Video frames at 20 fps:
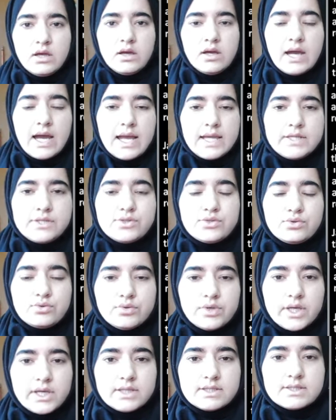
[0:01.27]
Hi
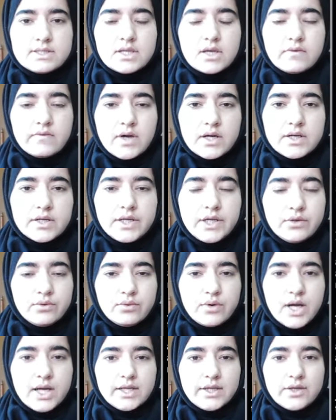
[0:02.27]
students, how are
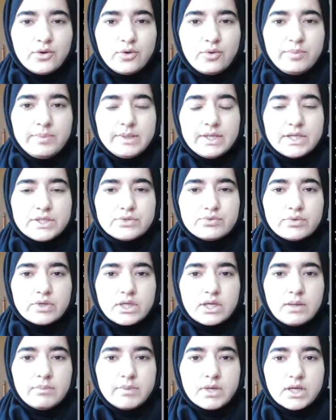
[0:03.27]
you? I hope each
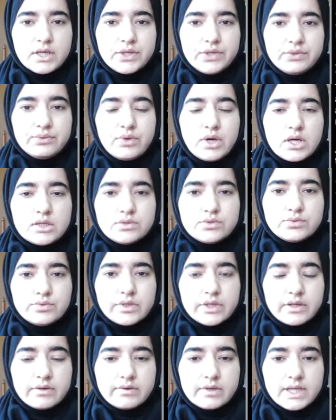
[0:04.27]
one among you are
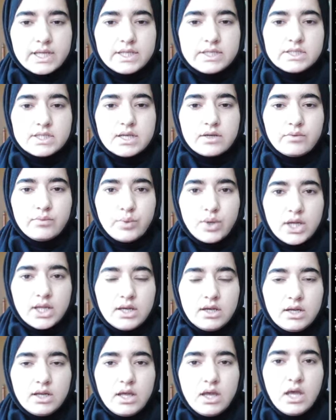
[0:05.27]
doing great and
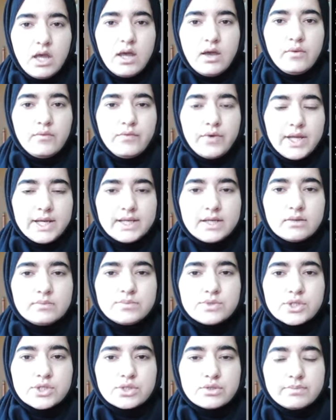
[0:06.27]
well.
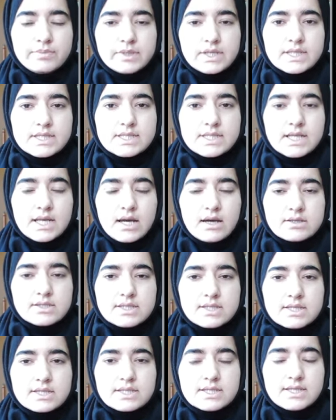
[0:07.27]
Welcome to Supnit's
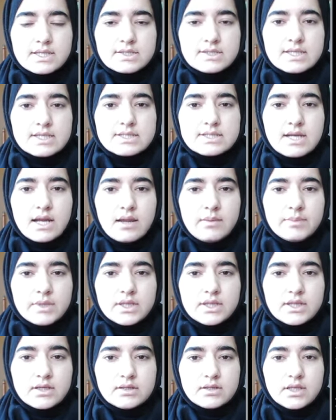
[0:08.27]
classes. This is
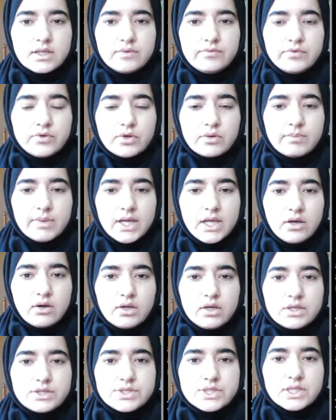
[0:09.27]
Rahmat Latif, your
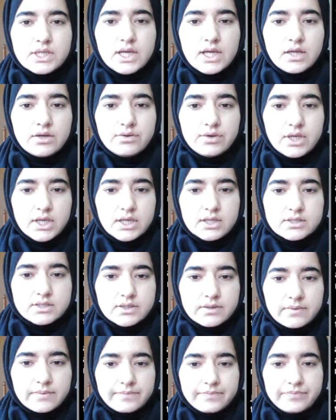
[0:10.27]
biology educator.